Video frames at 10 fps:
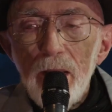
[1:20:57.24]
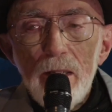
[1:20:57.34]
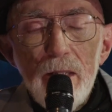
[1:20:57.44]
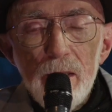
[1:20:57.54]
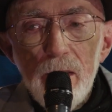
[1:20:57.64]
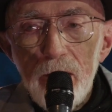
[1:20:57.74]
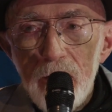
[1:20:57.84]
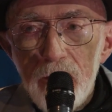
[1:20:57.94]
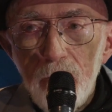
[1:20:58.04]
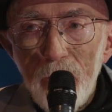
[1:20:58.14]
the distant,
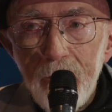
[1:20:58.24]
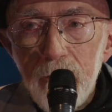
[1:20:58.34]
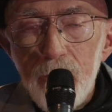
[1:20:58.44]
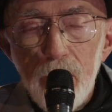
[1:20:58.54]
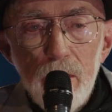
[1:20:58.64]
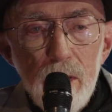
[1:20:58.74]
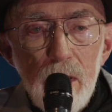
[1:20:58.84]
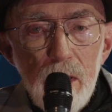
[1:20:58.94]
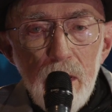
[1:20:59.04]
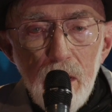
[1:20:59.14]
distant future,
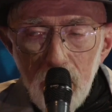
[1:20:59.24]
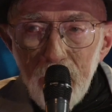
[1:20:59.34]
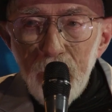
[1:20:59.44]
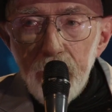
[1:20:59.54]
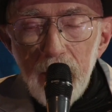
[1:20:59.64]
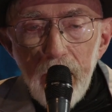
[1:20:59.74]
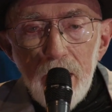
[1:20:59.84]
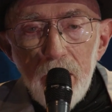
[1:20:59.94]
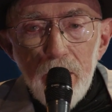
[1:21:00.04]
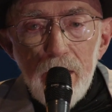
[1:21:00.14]
due to
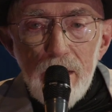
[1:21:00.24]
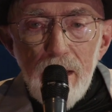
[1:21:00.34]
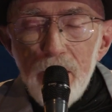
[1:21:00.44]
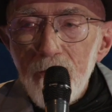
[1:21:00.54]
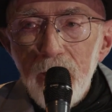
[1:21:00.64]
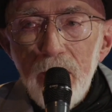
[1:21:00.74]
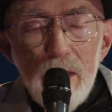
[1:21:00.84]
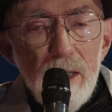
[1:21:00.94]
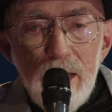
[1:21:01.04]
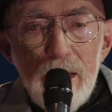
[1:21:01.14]
Hawking radiation,
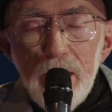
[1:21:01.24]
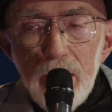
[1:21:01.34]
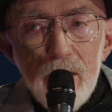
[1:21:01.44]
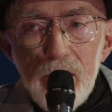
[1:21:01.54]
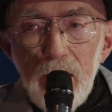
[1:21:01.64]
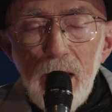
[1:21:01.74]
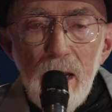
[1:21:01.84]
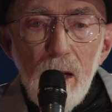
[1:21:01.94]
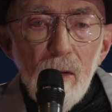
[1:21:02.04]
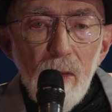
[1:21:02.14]
he didn't see
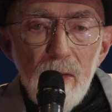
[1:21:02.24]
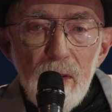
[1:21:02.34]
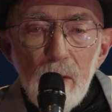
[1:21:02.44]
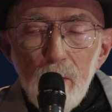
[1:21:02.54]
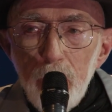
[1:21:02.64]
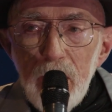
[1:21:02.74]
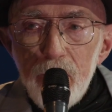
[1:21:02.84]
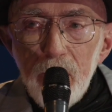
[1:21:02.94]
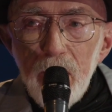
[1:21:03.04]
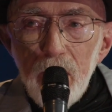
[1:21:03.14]
how the
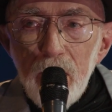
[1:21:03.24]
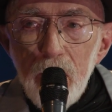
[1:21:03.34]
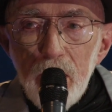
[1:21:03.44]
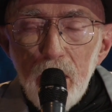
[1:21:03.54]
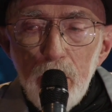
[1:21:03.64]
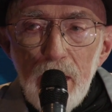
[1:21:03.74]
information could come